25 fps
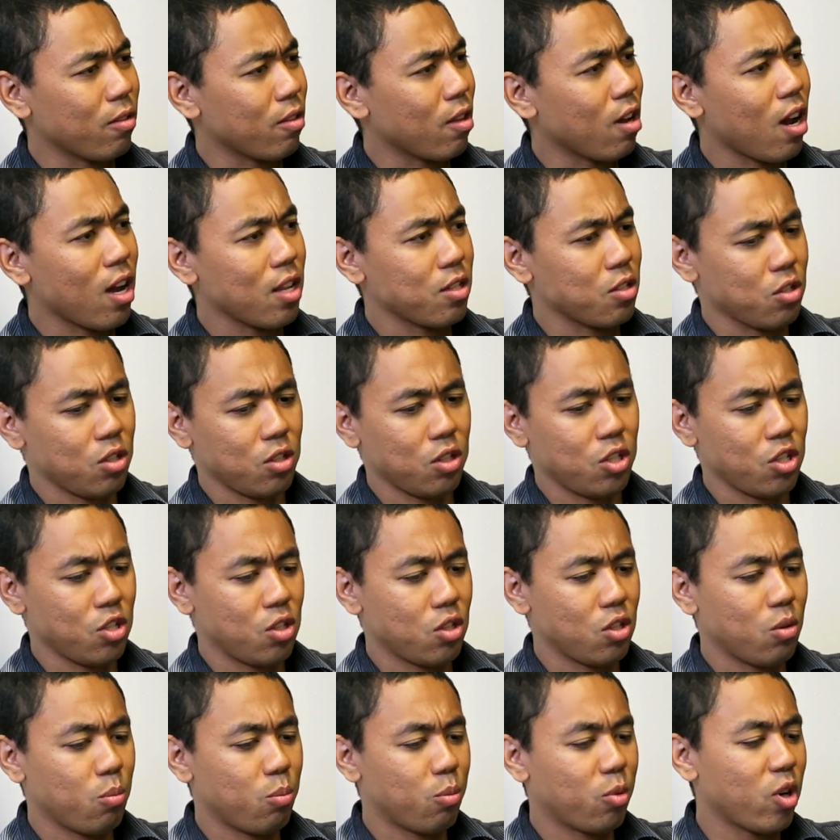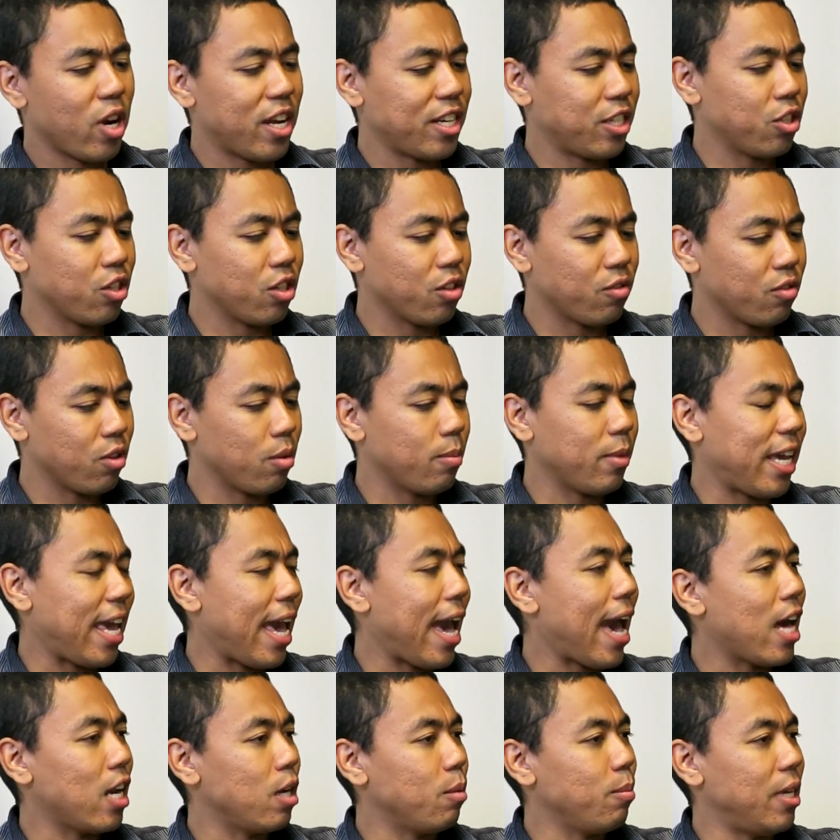thoughts on just pressure from
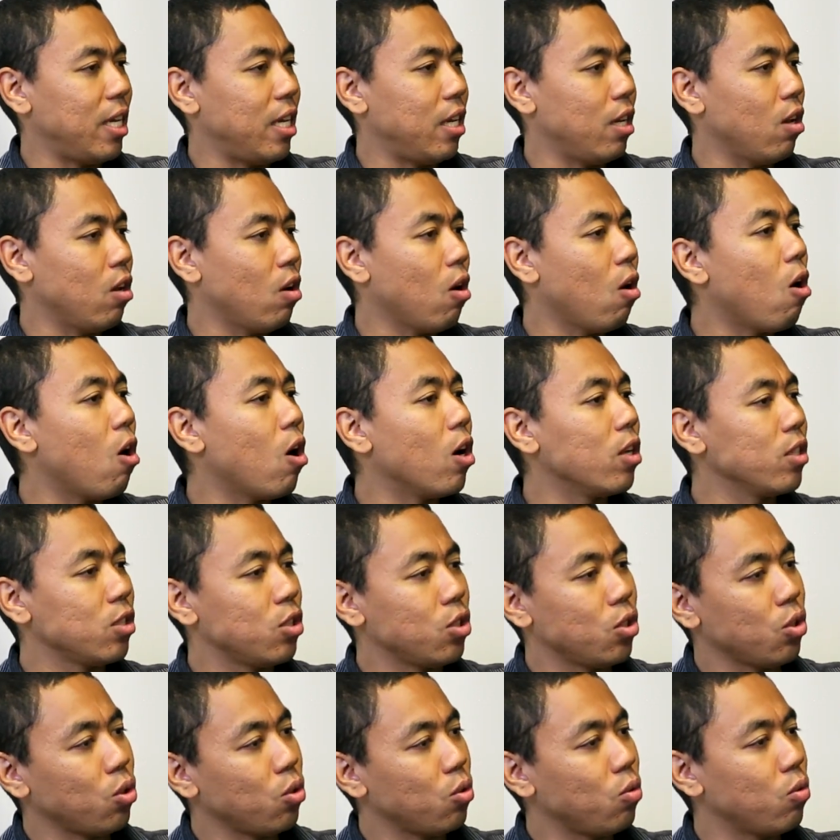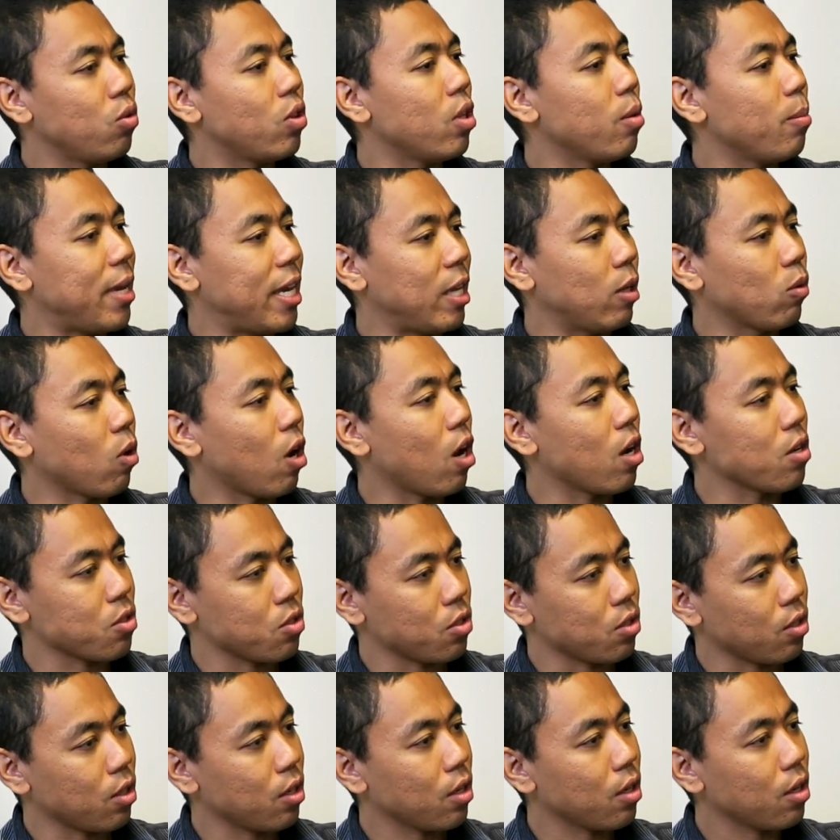Academy onto the main
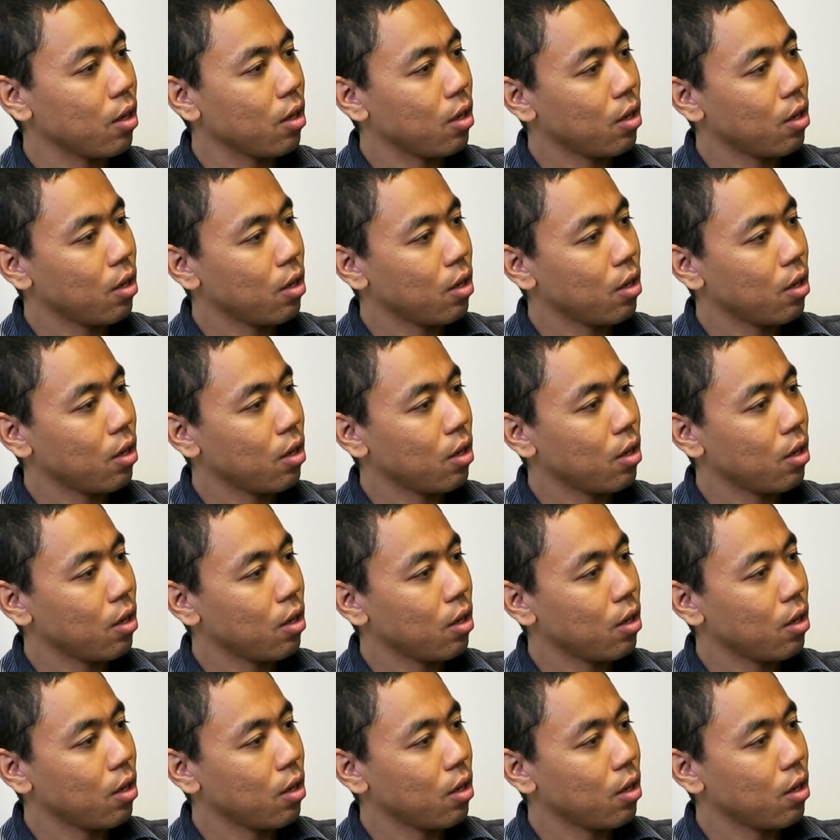roster?